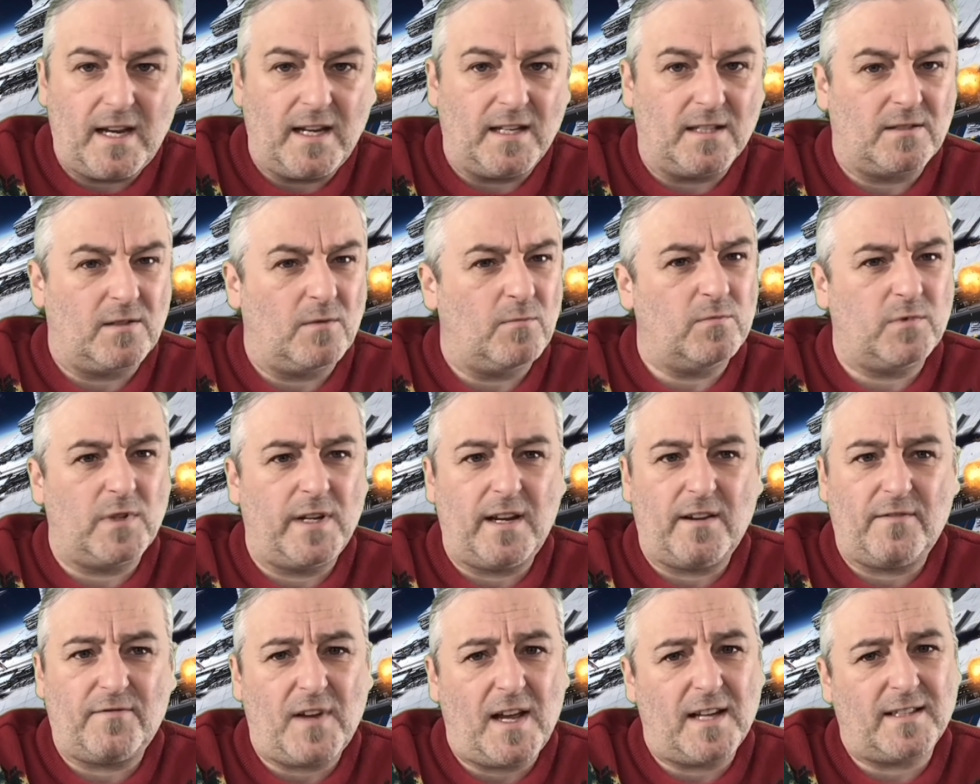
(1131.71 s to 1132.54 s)
And we have
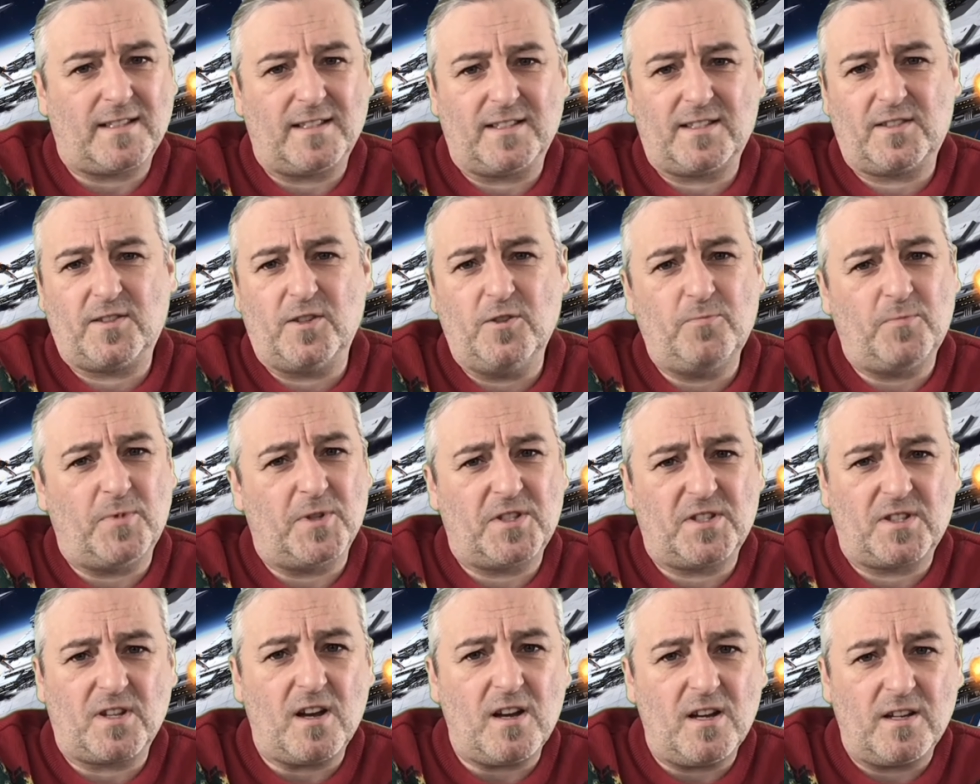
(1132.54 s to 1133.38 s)
had the Super
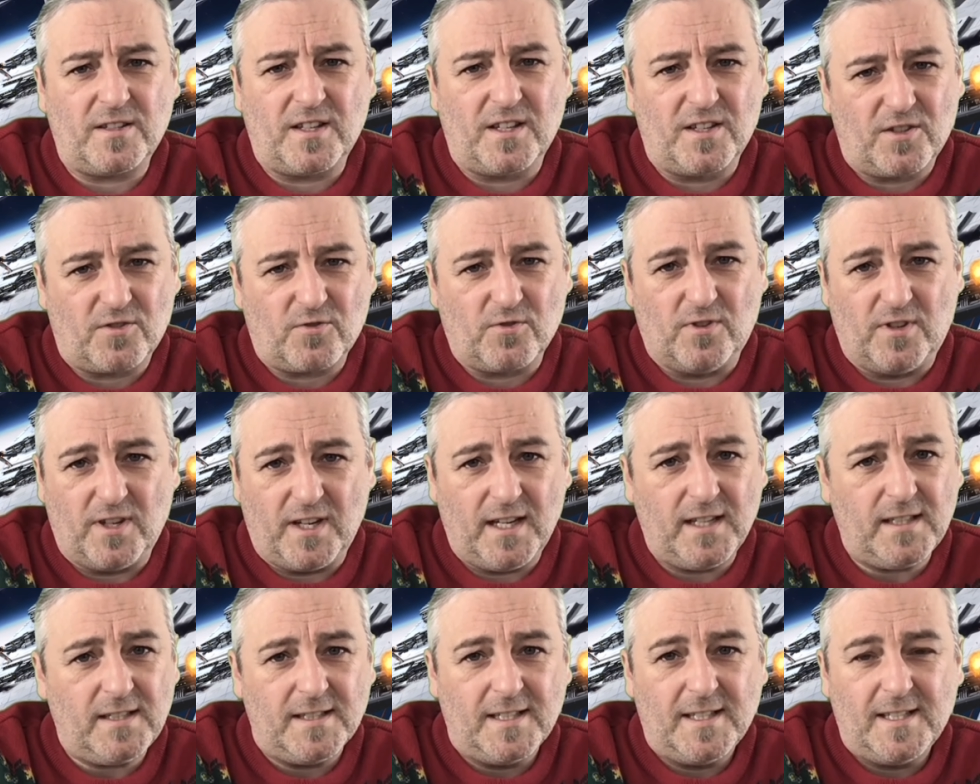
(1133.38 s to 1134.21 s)
Star Destroyer,
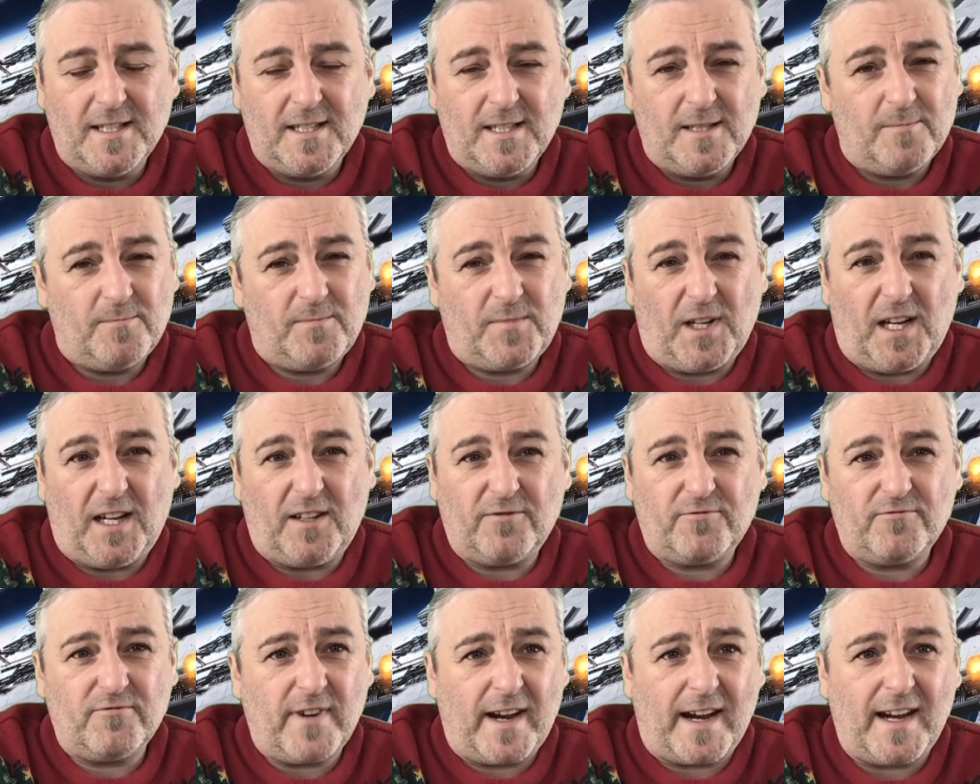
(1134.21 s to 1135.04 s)
but
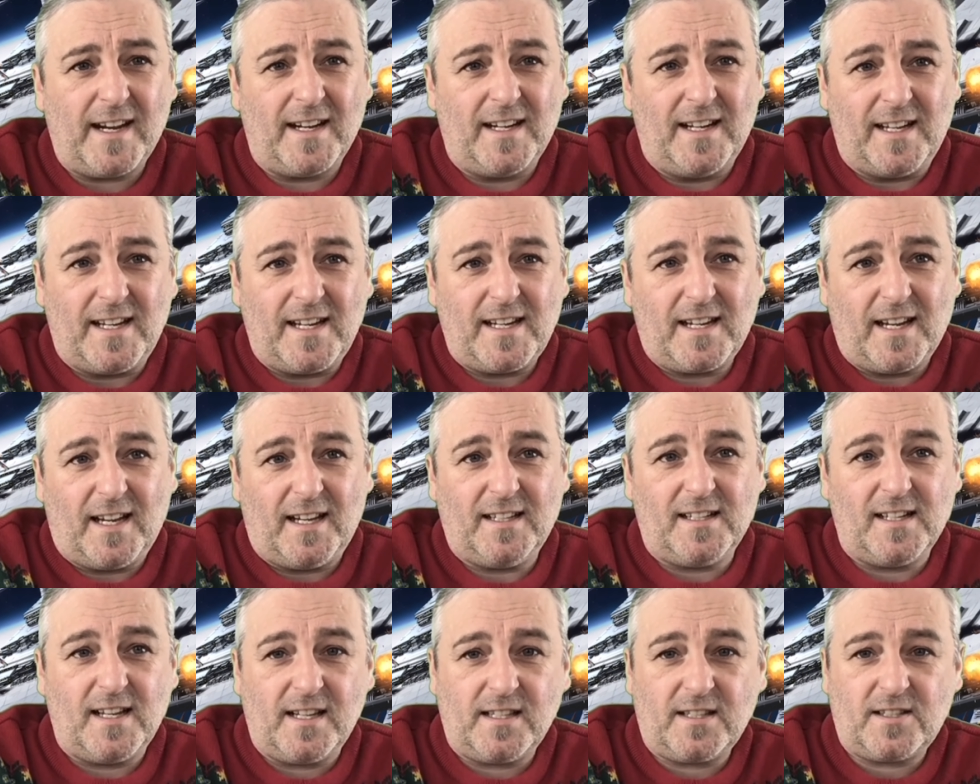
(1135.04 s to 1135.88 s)
really,
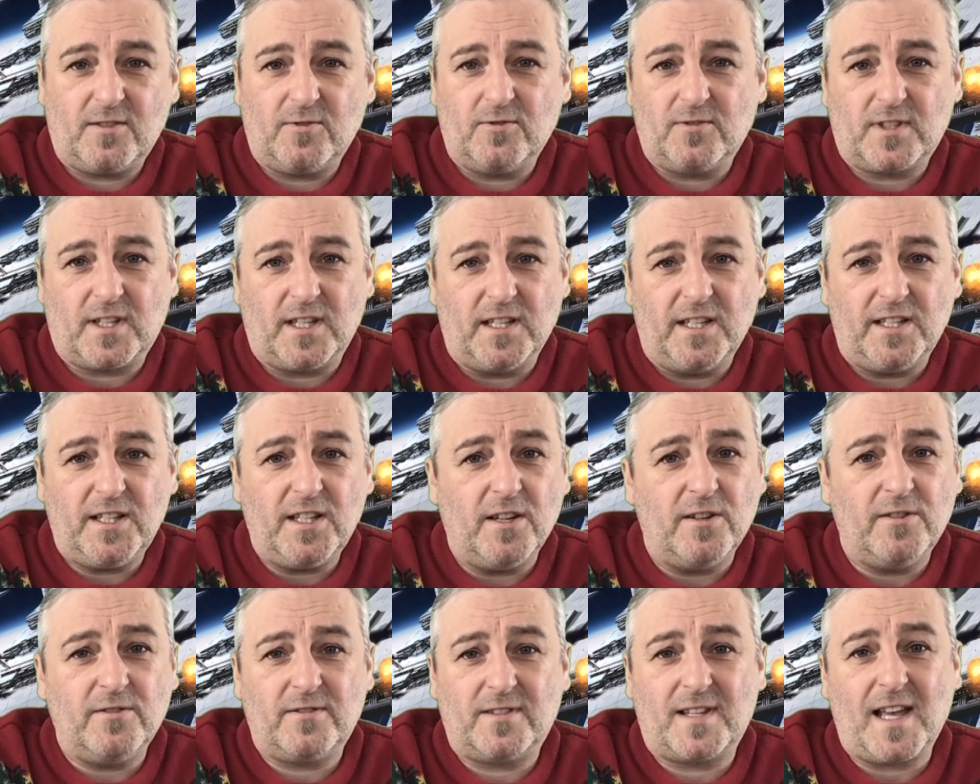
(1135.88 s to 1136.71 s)
unless you were going to
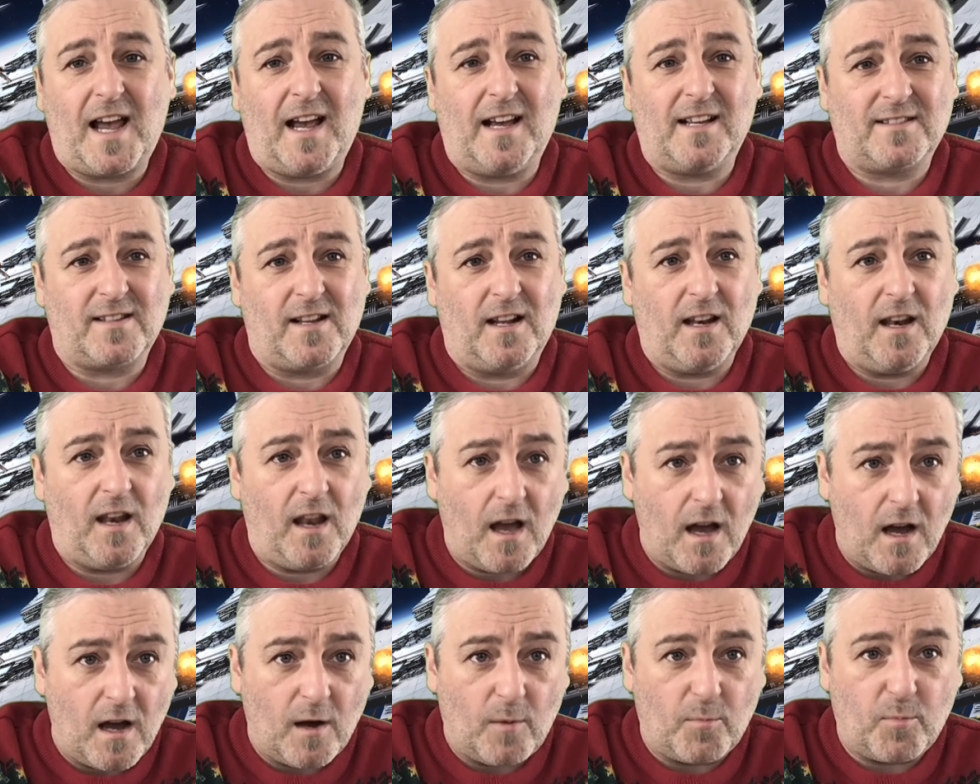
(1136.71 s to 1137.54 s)
use that as a
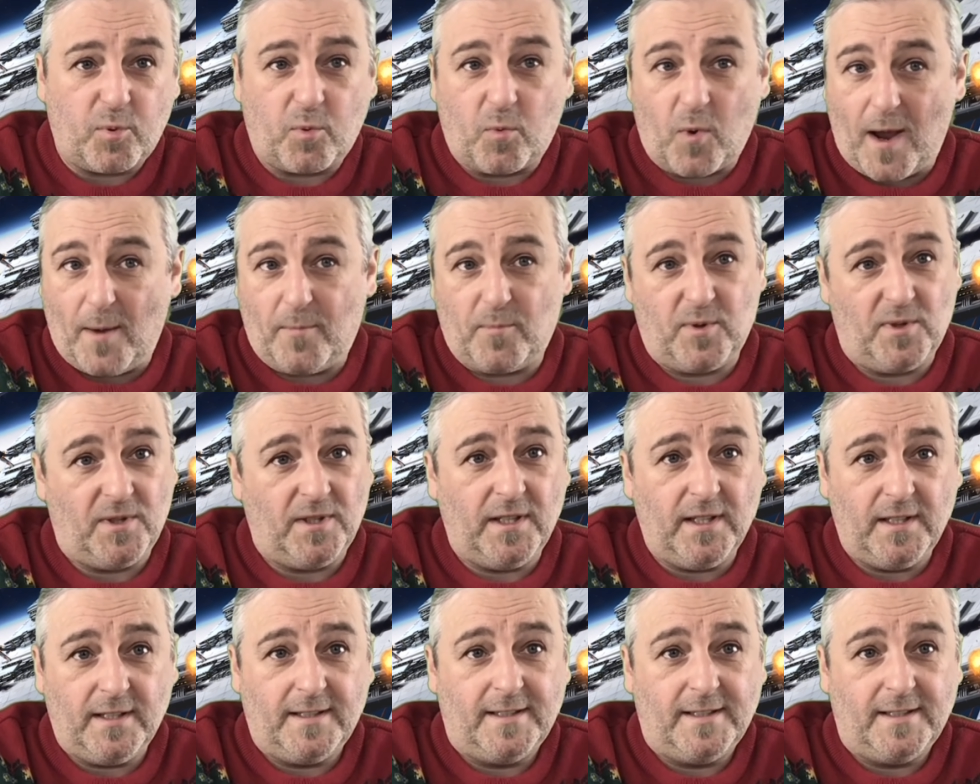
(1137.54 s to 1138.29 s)
LARP weapon,